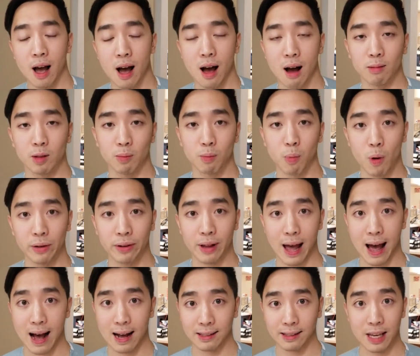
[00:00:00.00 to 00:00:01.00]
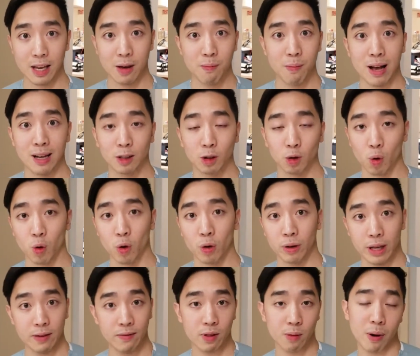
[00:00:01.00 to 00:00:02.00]
It's important to ask EMS or
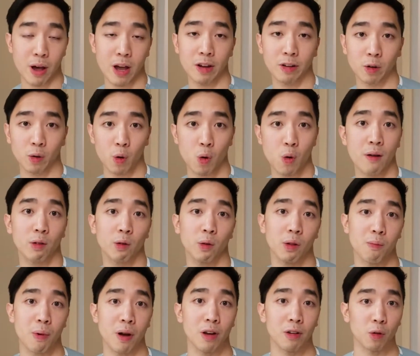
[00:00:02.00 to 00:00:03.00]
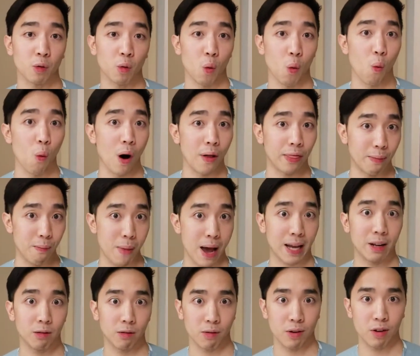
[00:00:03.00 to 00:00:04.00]
even the patient, whoever's with the patient, what the mechanism